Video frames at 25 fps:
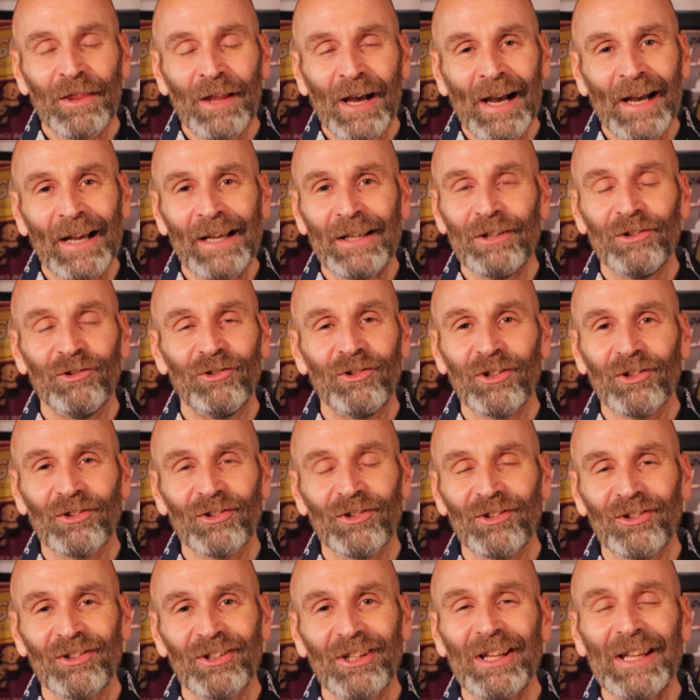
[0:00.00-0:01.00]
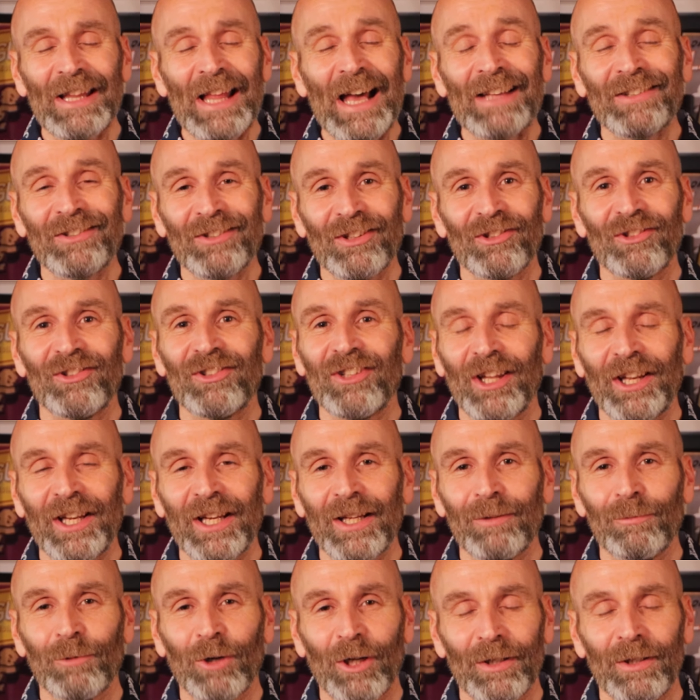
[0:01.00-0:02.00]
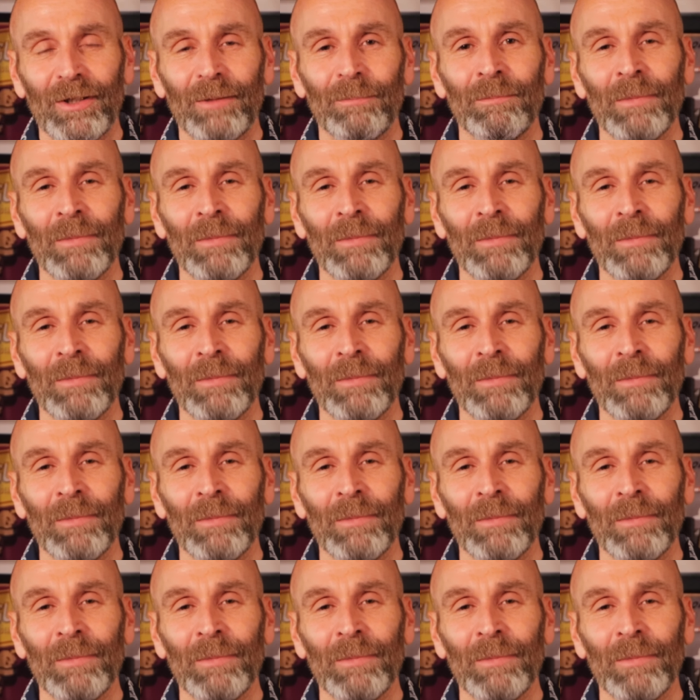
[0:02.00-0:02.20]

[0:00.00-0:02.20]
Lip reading: That's a stunning one.